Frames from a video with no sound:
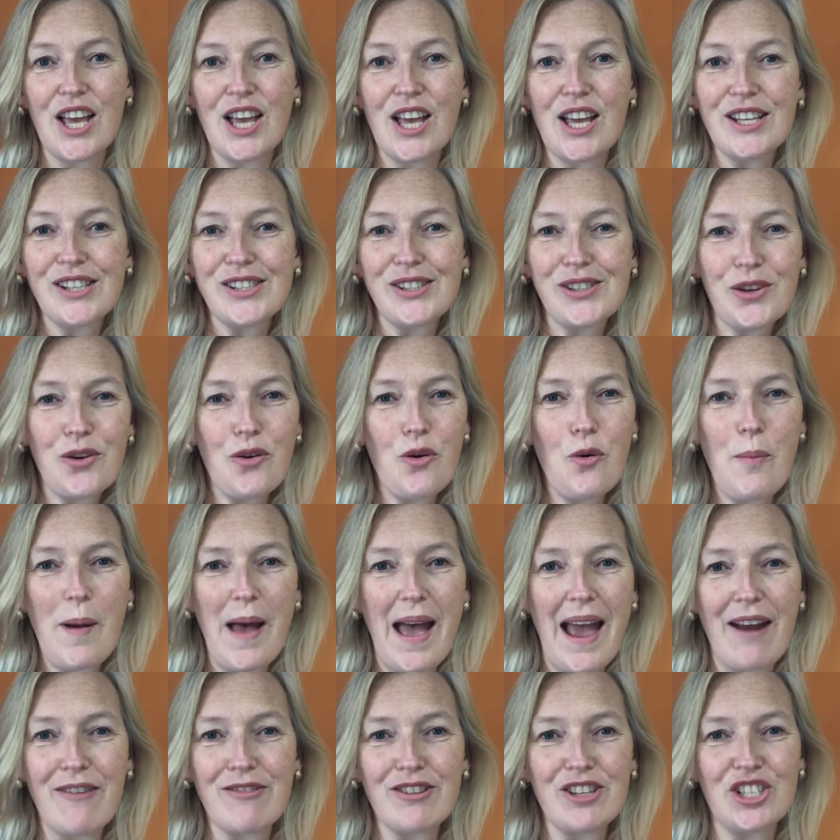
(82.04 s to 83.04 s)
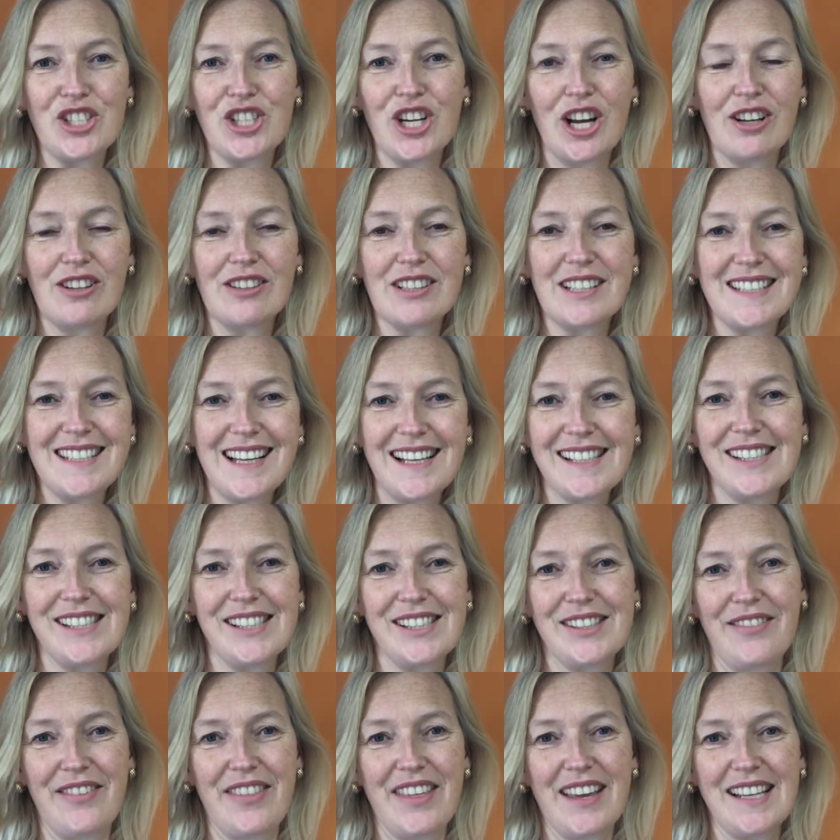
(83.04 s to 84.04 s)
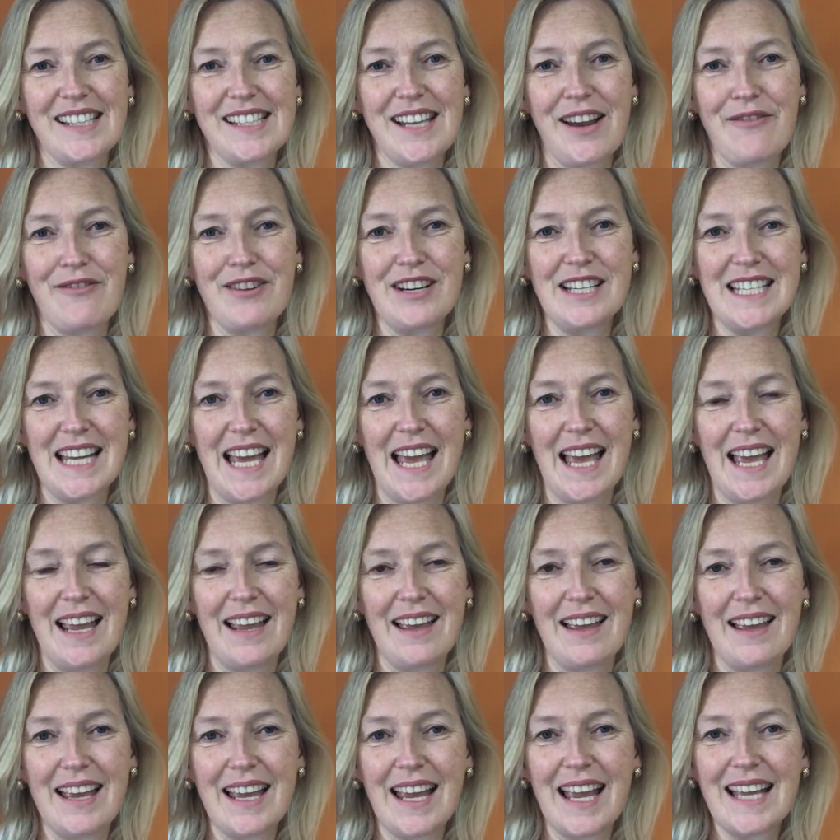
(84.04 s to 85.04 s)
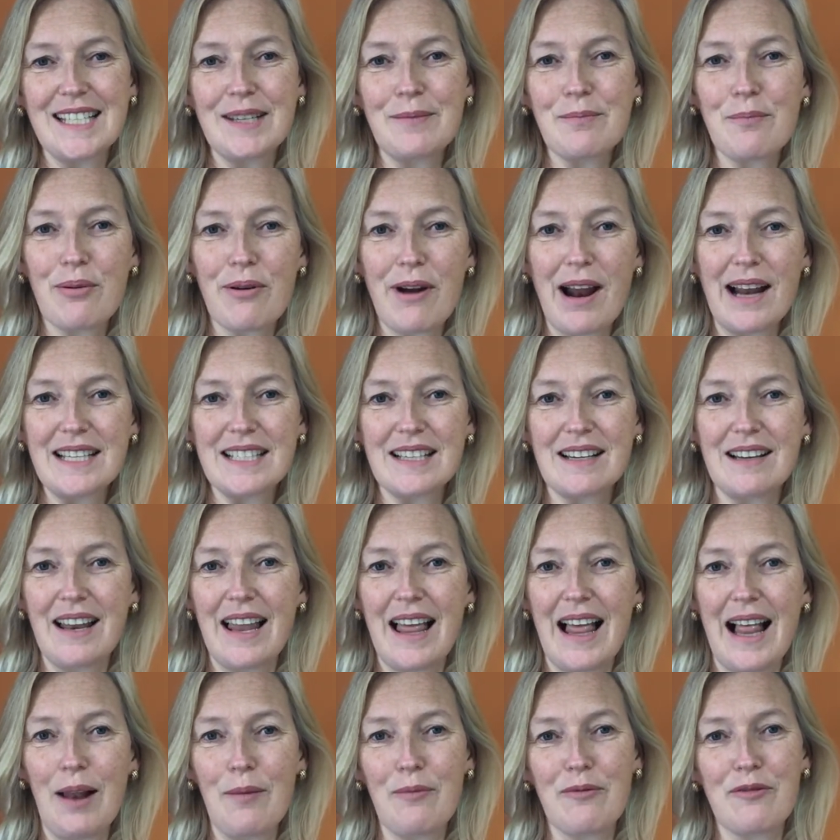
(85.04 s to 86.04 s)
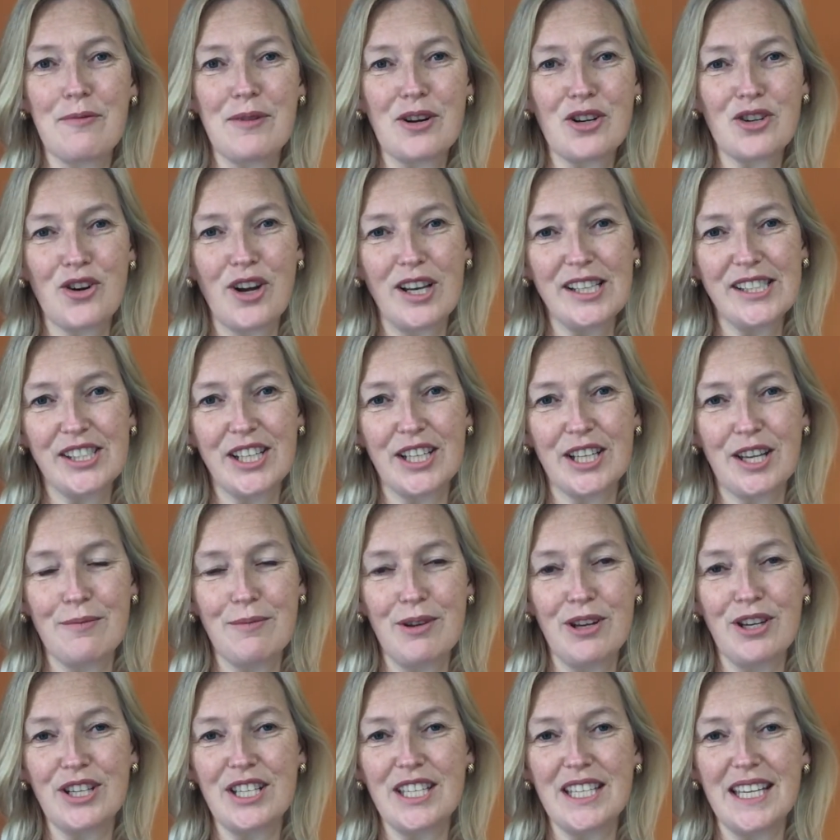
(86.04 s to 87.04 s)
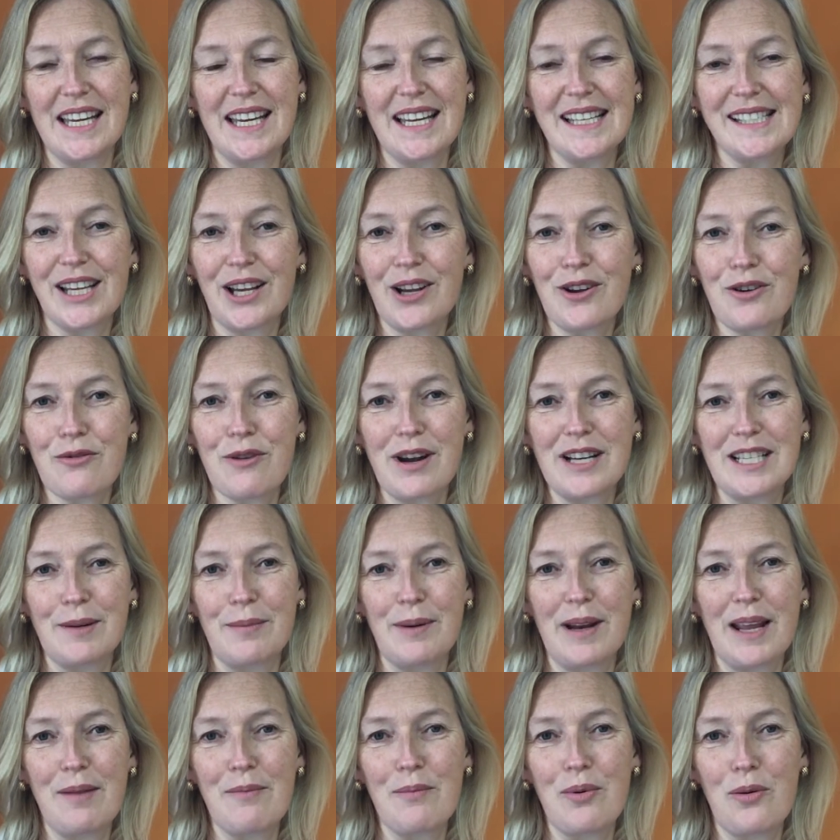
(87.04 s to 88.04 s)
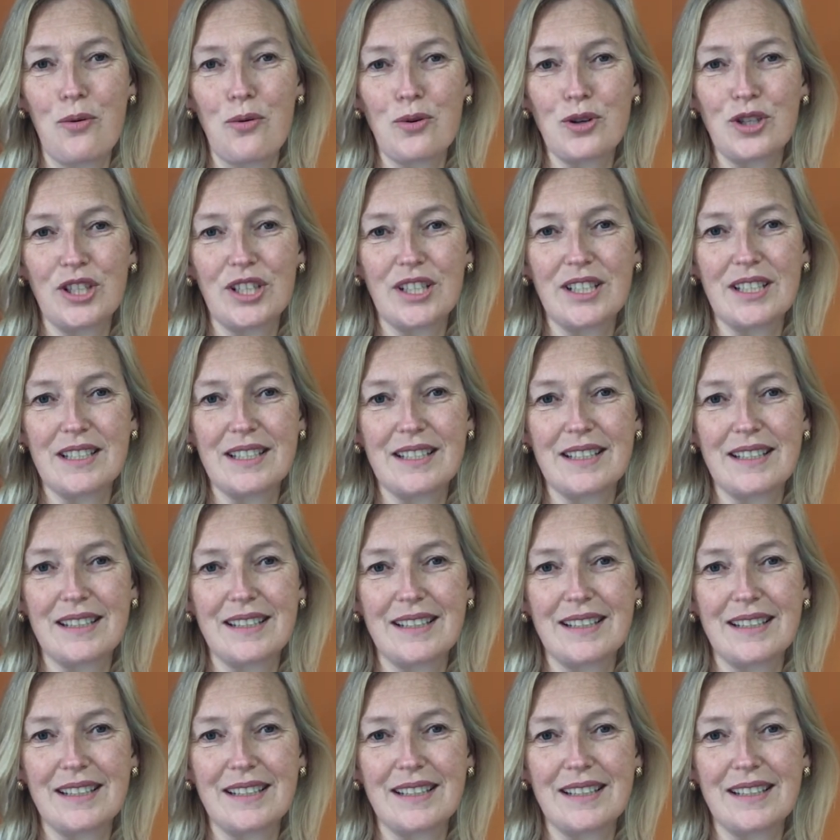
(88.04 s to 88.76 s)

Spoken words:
School parents juggle dozens of things every day. Getting practical help from a trusted community is incredibly important.